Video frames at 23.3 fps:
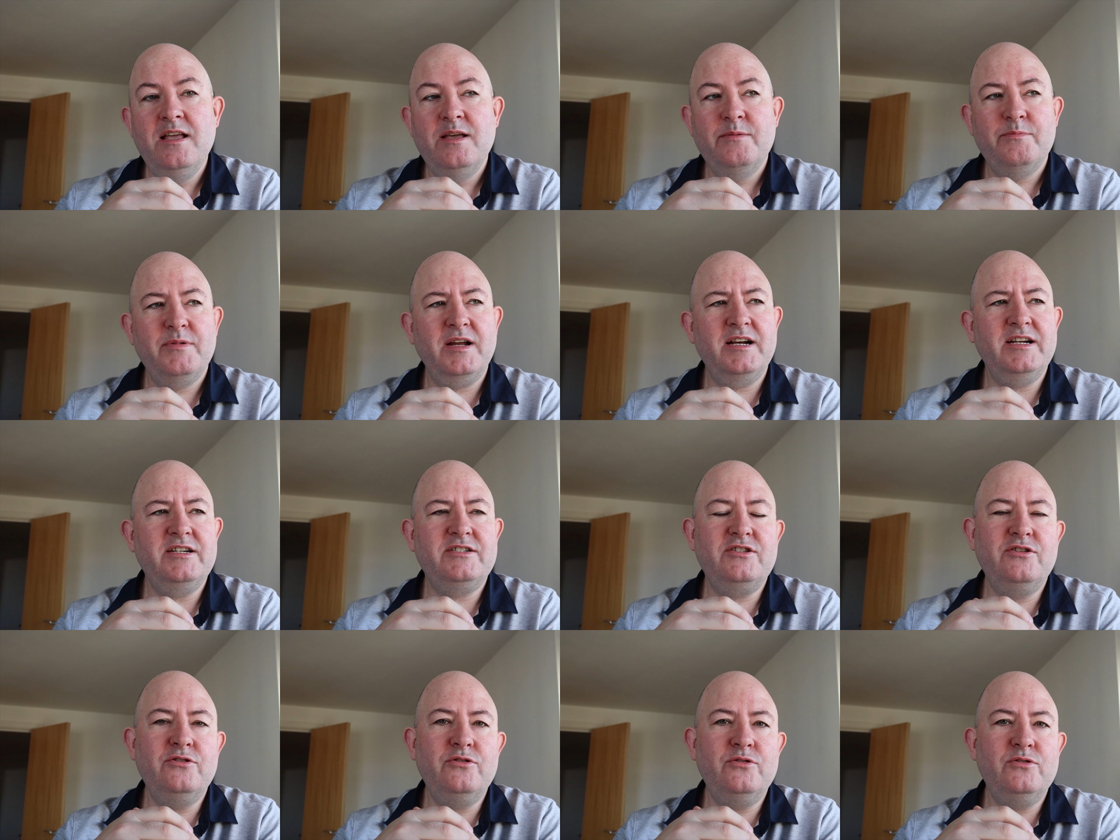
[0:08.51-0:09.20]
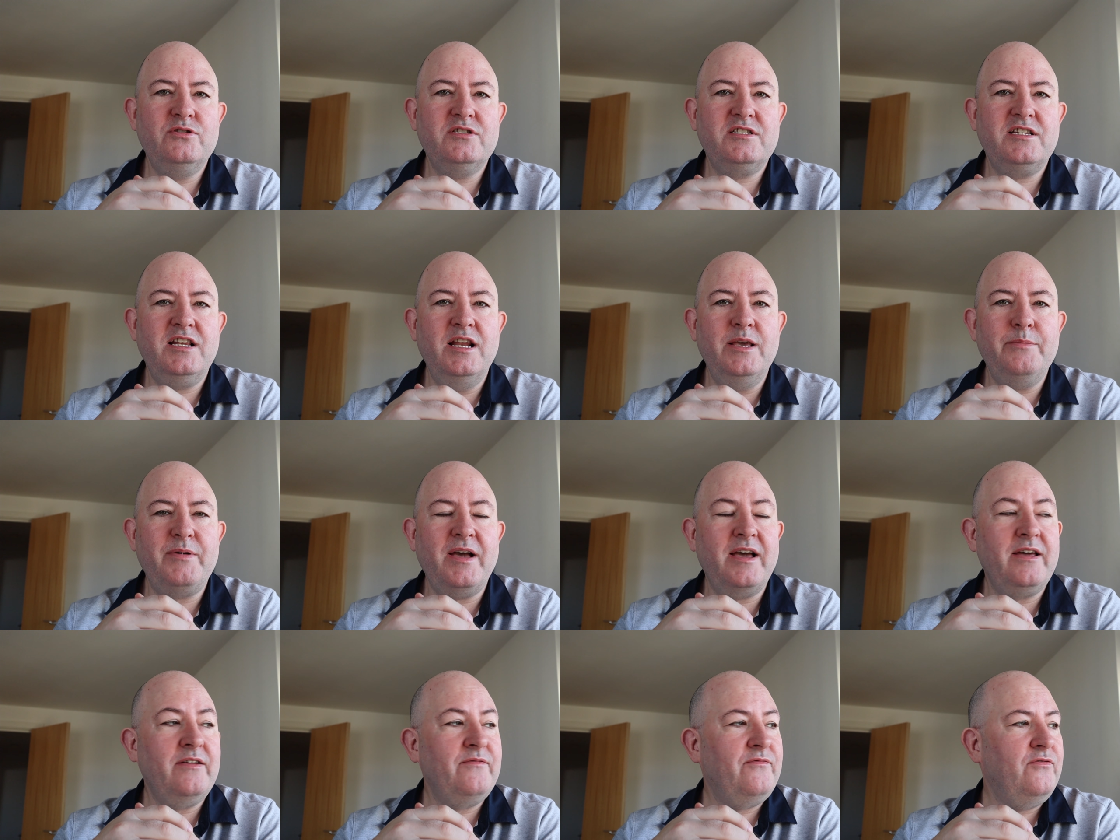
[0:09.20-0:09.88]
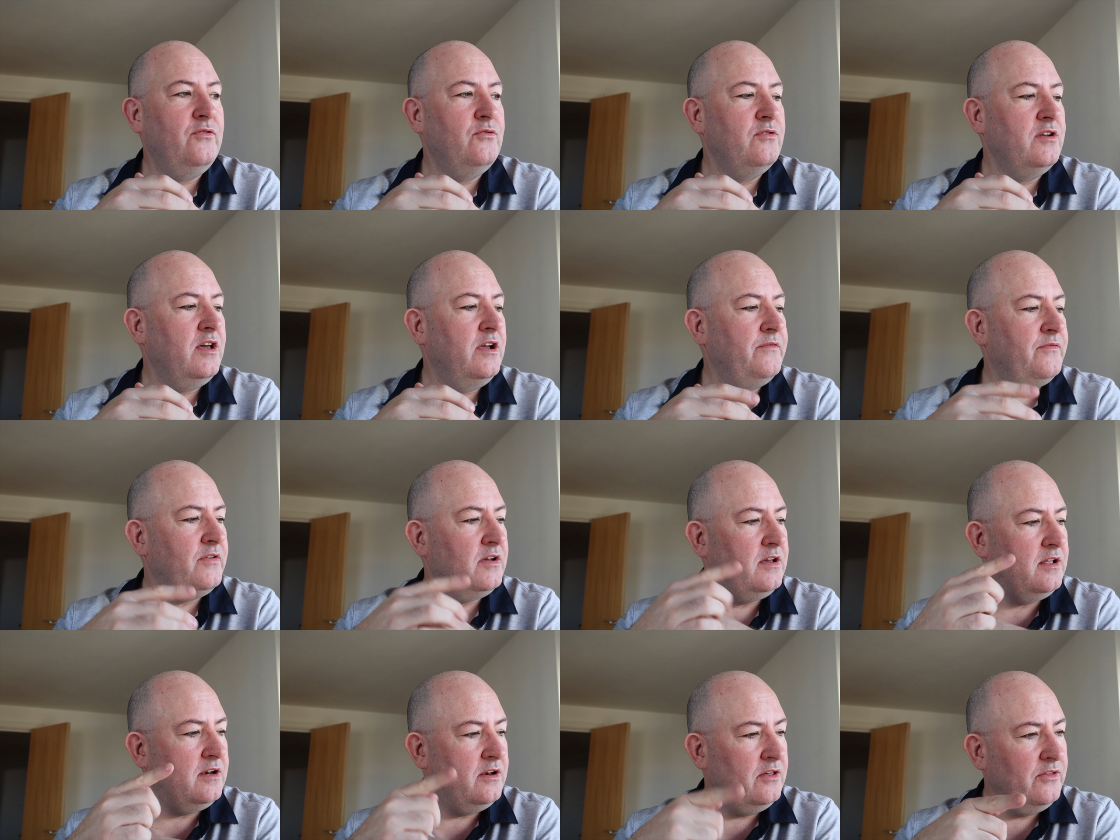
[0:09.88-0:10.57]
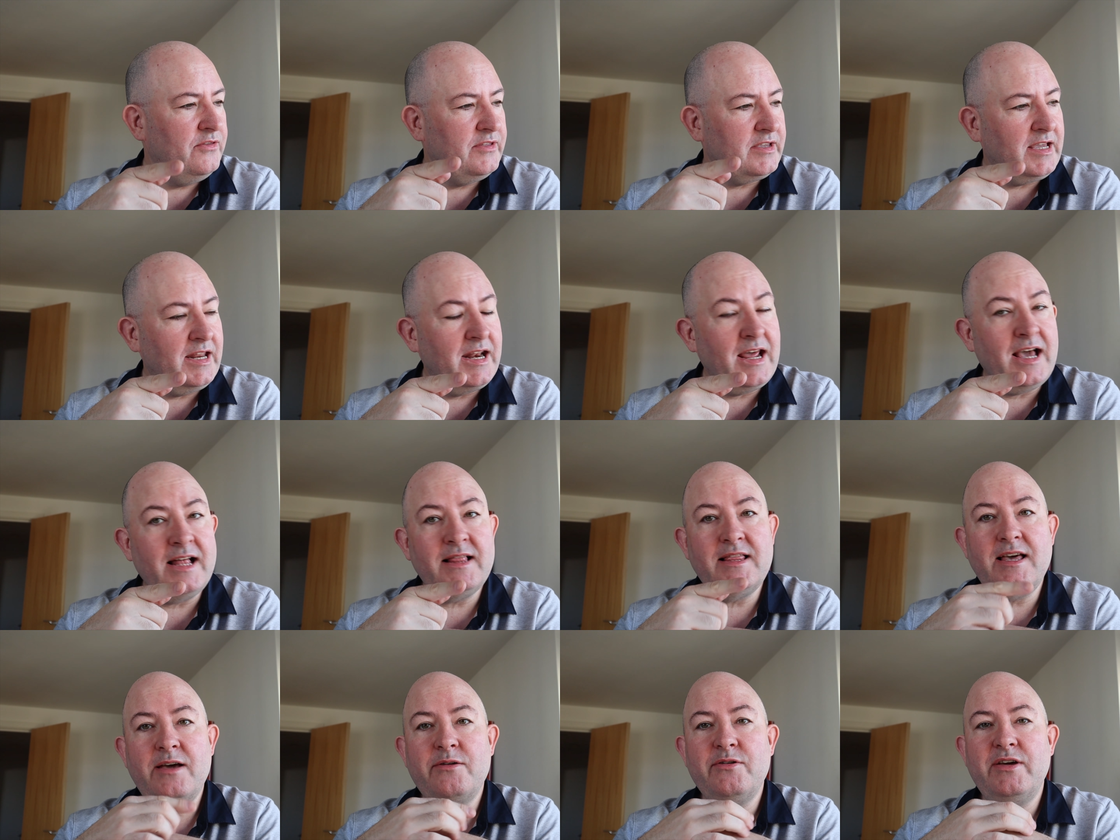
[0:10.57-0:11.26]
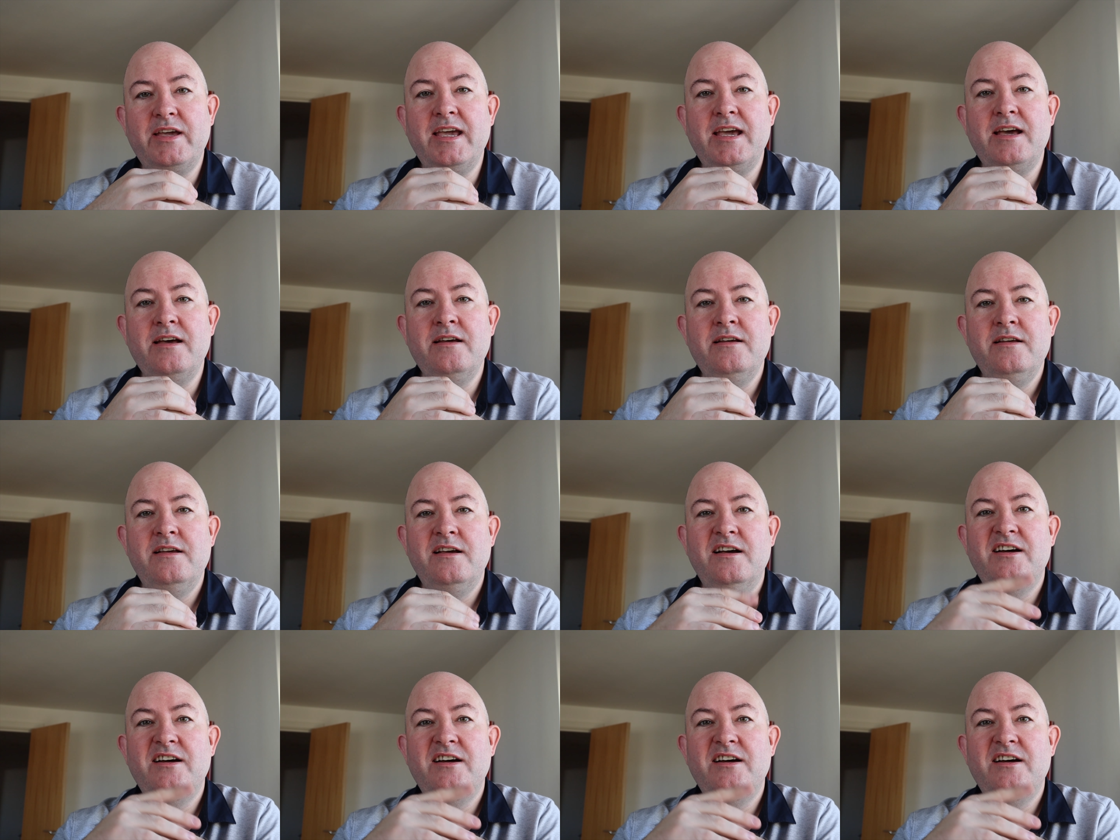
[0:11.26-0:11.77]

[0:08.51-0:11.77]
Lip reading: Managed to slip and fall over along the canal out here.